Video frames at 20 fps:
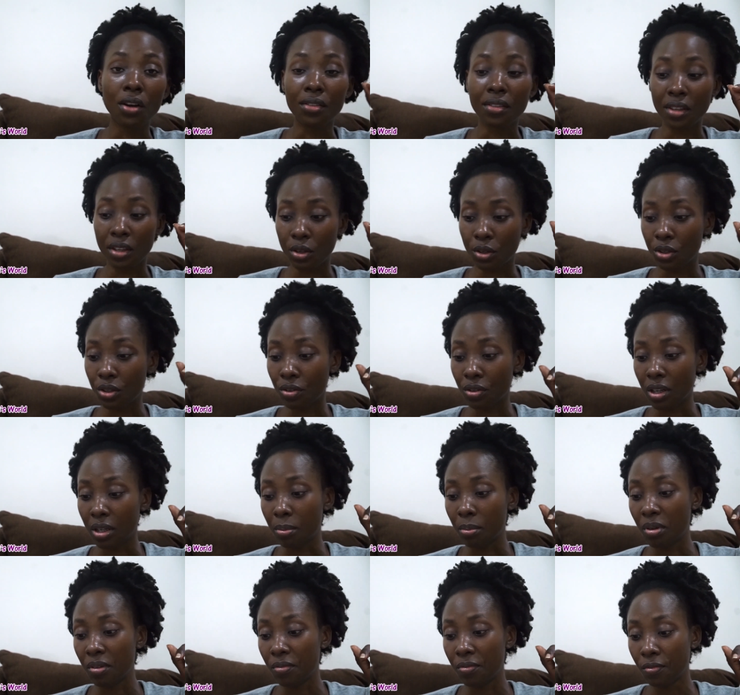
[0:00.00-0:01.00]
deodorant
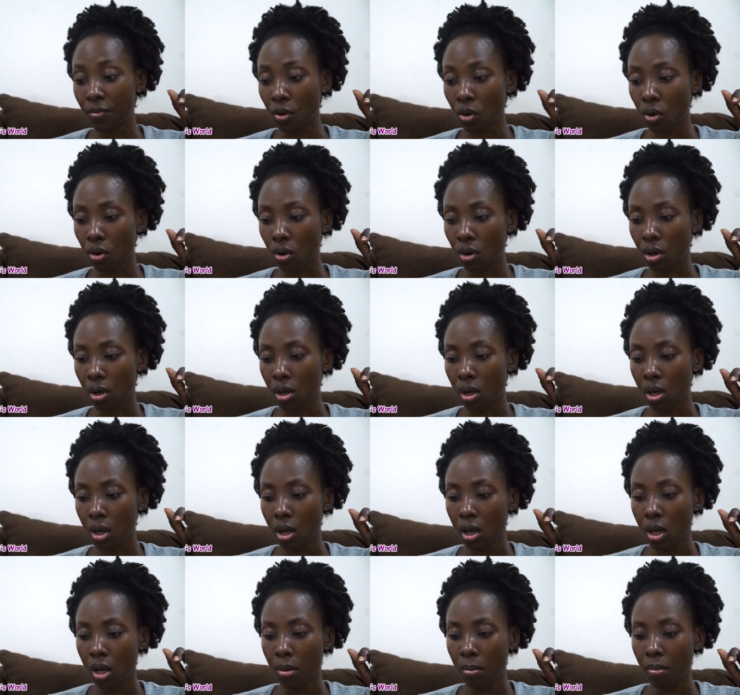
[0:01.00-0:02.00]
before
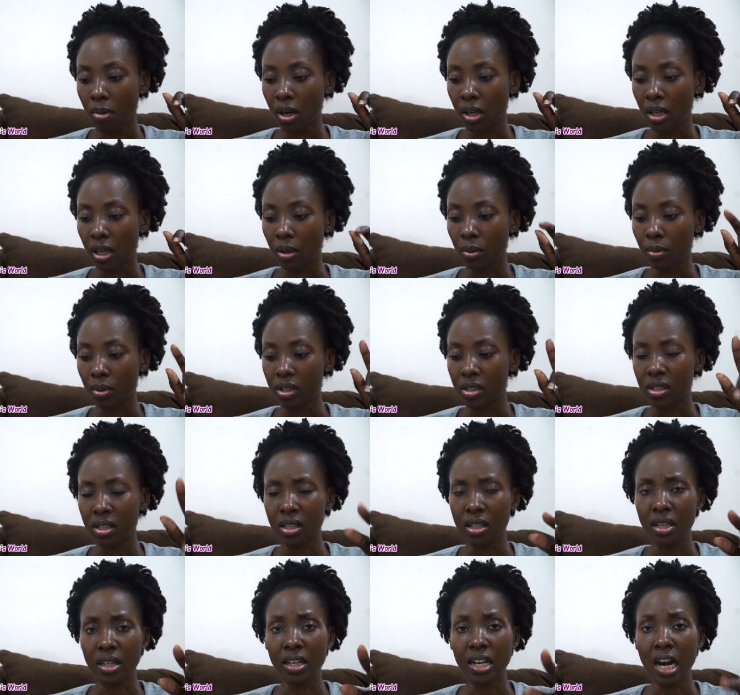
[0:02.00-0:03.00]
but it was in
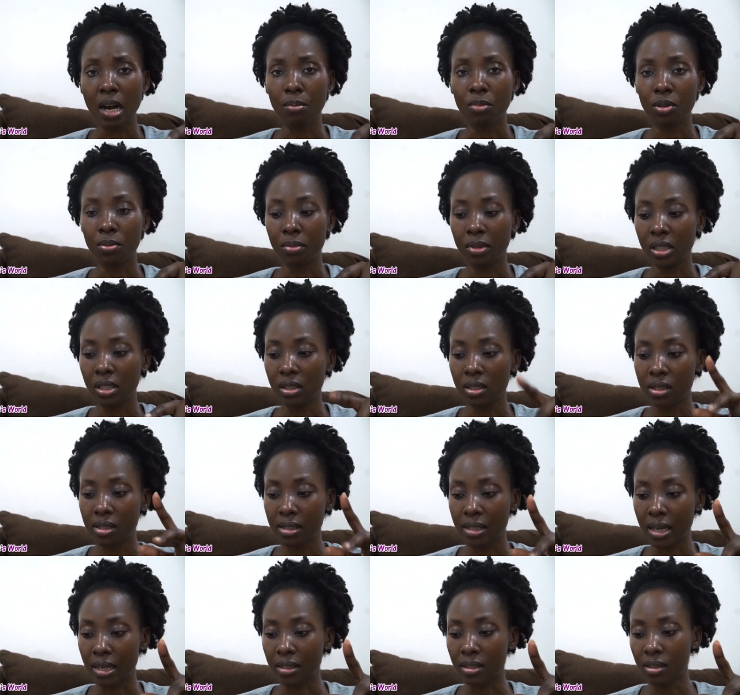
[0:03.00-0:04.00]
the chamomile
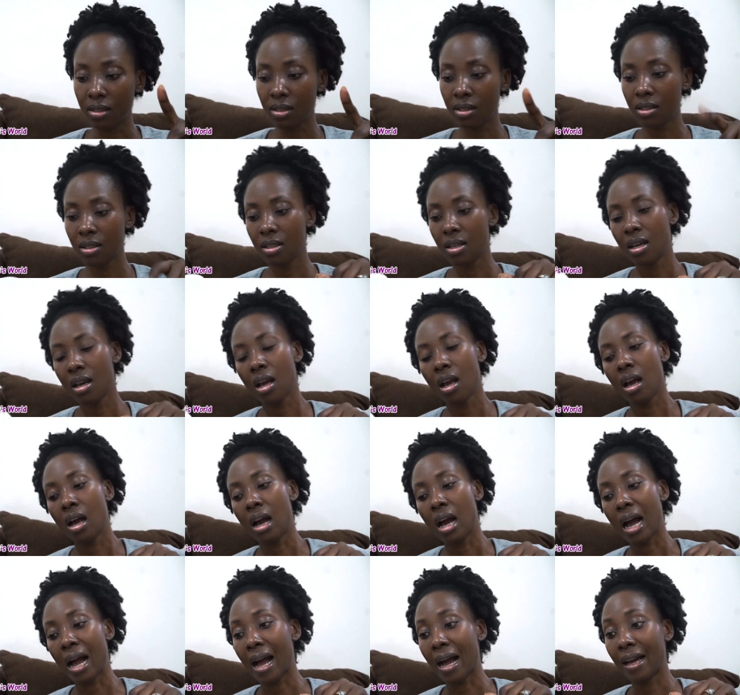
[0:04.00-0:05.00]
scent
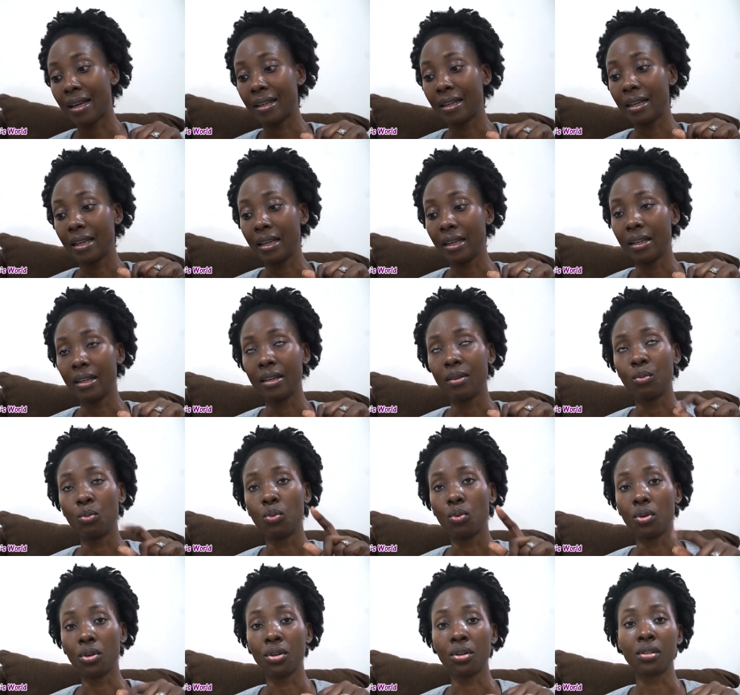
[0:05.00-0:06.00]
and it
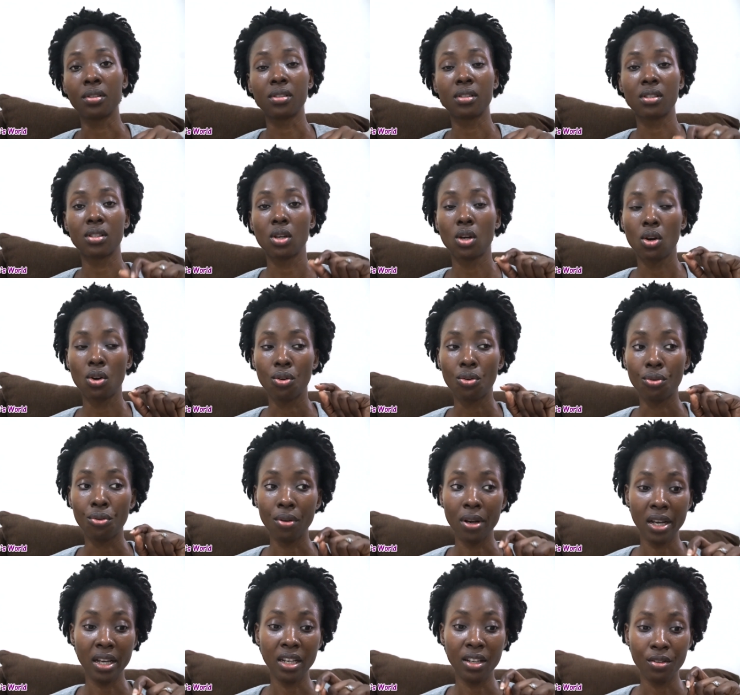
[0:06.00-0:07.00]
works
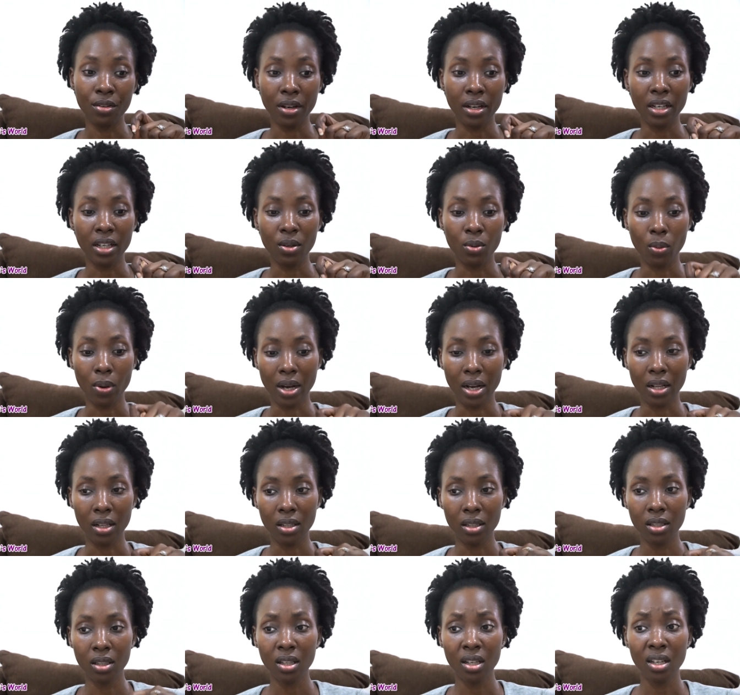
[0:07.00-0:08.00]
really really well
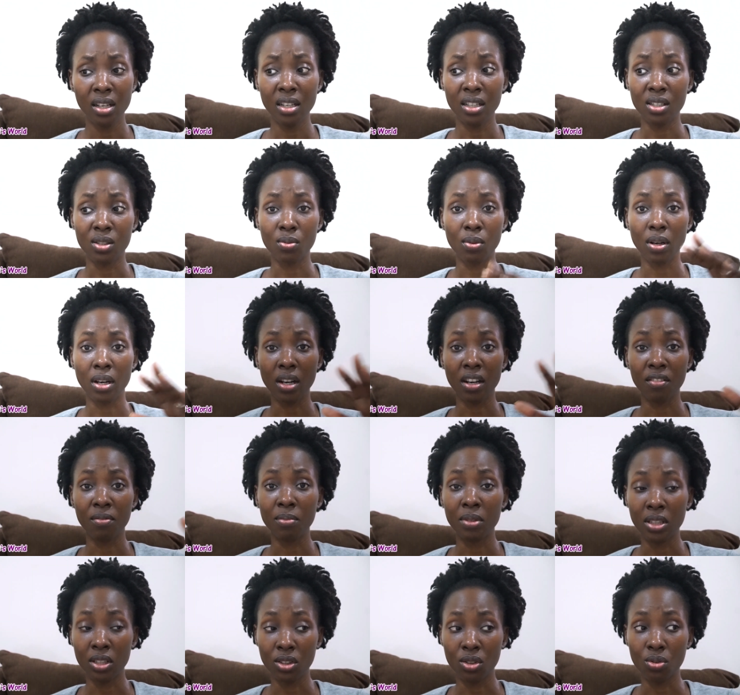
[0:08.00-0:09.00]
it's what I've
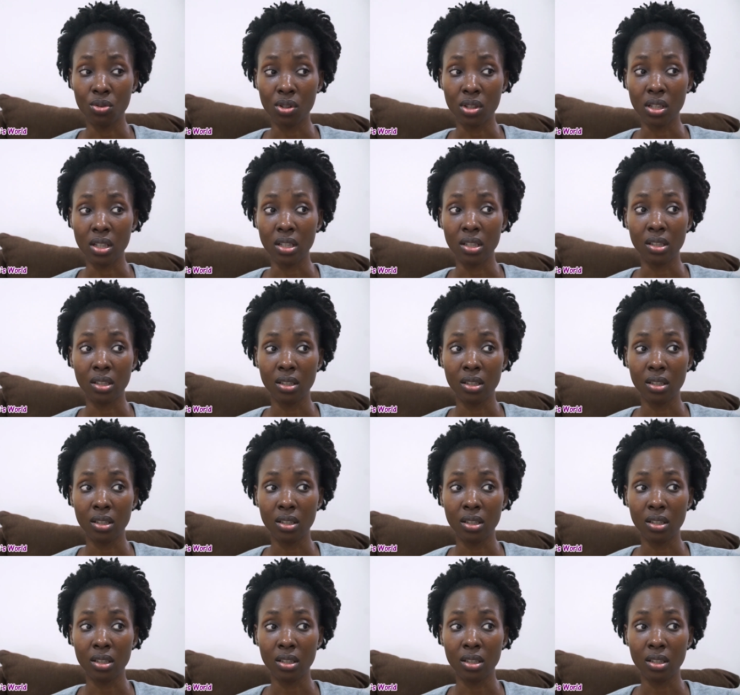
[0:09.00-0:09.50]
been using